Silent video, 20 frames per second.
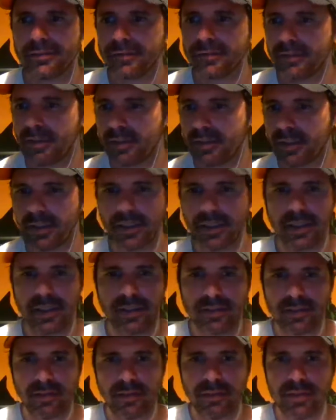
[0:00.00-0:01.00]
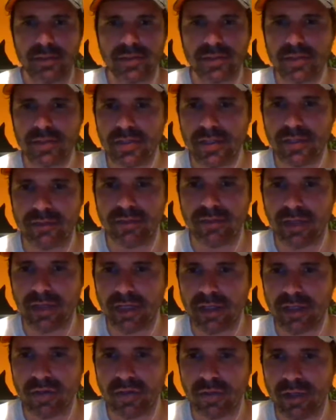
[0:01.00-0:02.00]
Okay. Let me just see if I
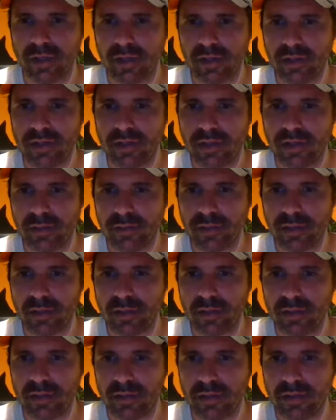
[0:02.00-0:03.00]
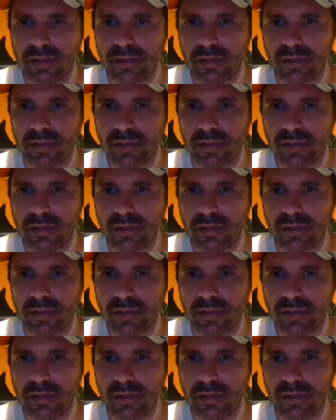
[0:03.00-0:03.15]
can do something here.